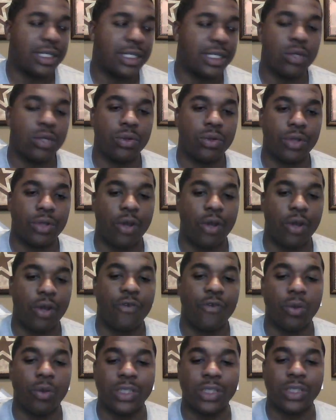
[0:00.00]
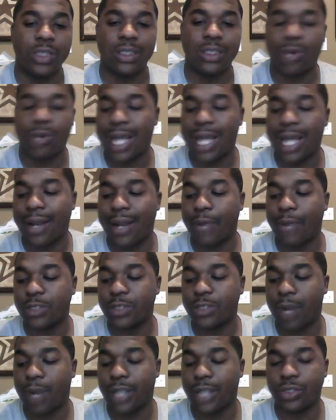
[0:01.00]
See who, you know, if you're with someone, how they
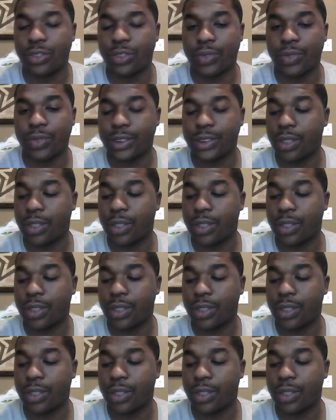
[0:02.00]
respond to it.